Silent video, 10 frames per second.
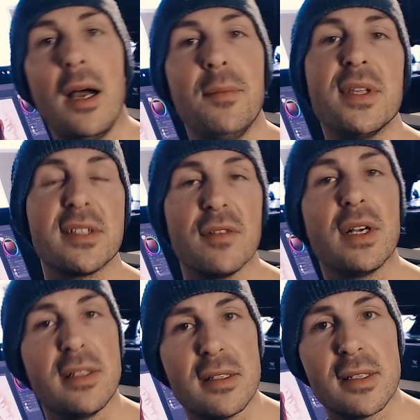This
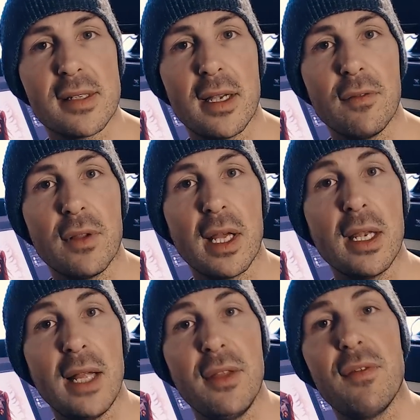device is designed for that,
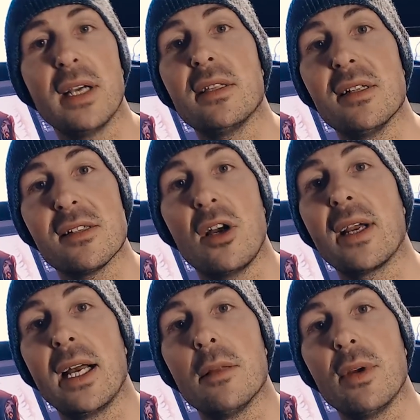and the fact that it's not
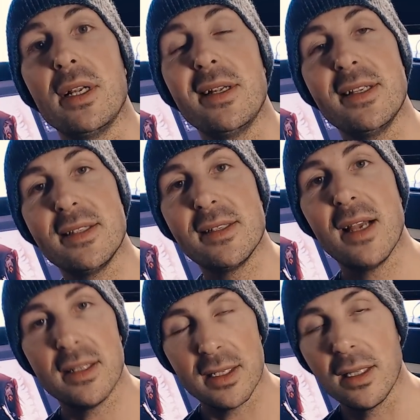calibrated is
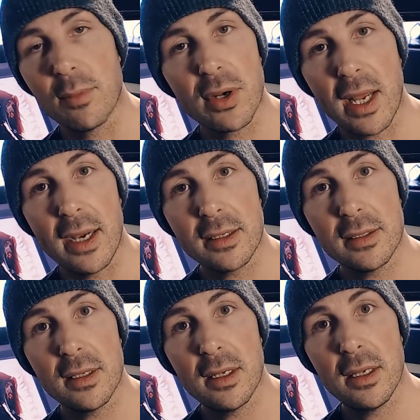a deliberate act.
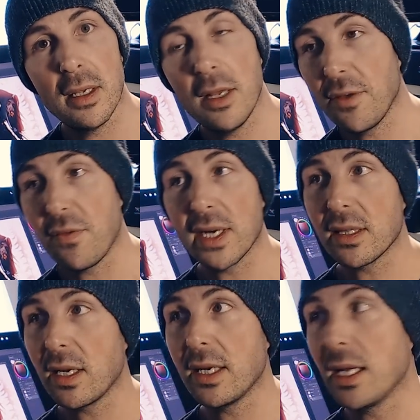The fact
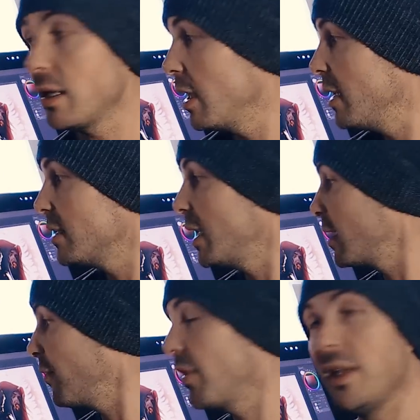that I can
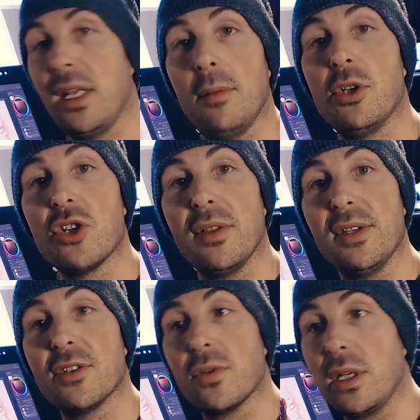take an image on this
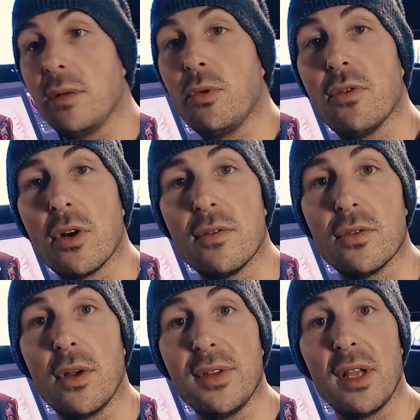screen and move it over
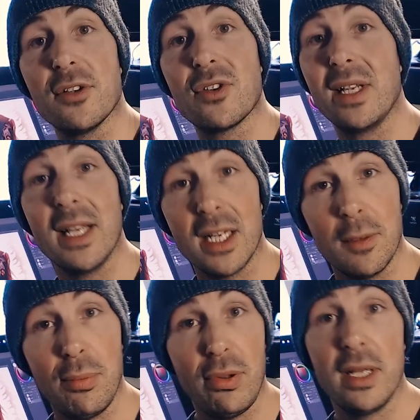on the other screen and get a
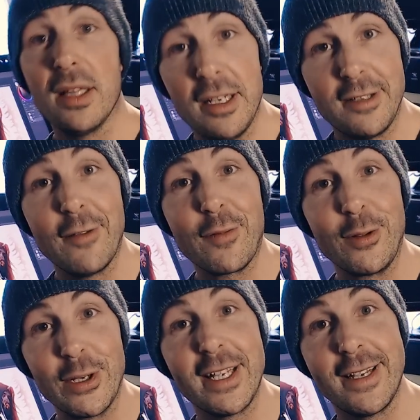completely different
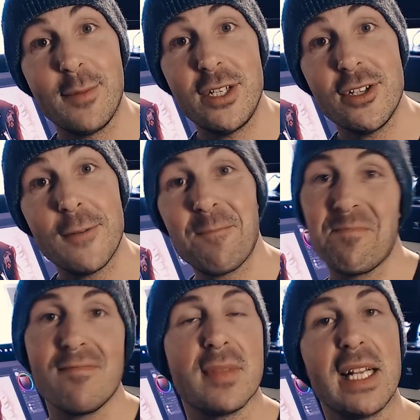looking image,
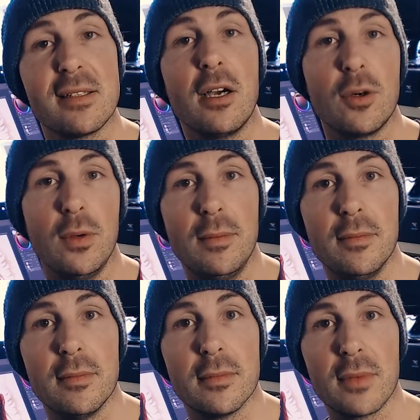that's not cool,
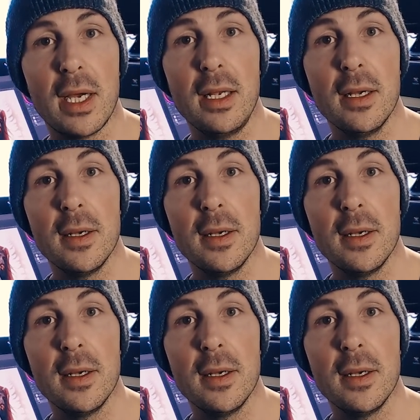right?